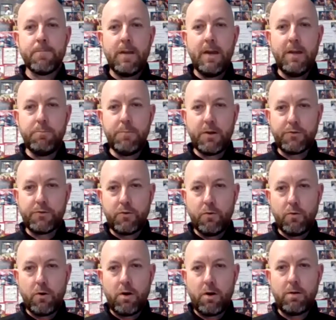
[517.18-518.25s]
and middle
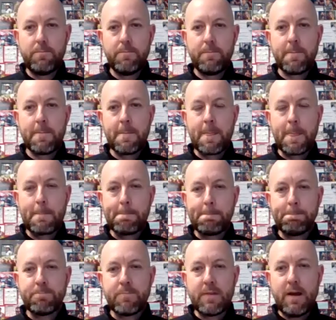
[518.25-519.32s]
school,
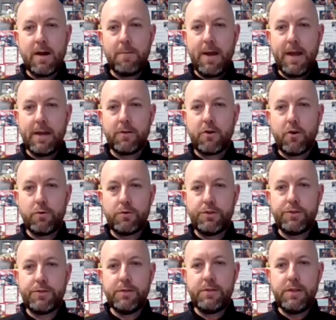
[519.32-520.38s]
Um, I had
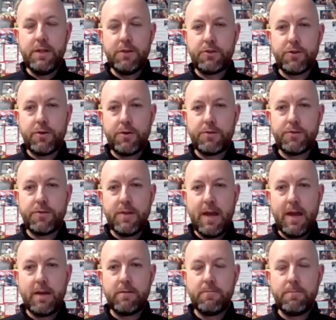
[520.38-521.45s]
coaches and teachers
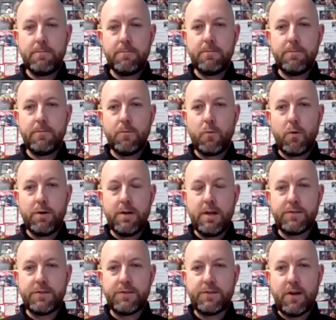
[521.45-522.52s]
that weren't
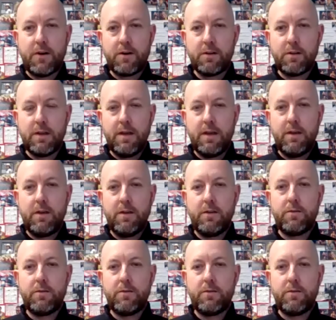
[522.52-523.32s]
necessarily,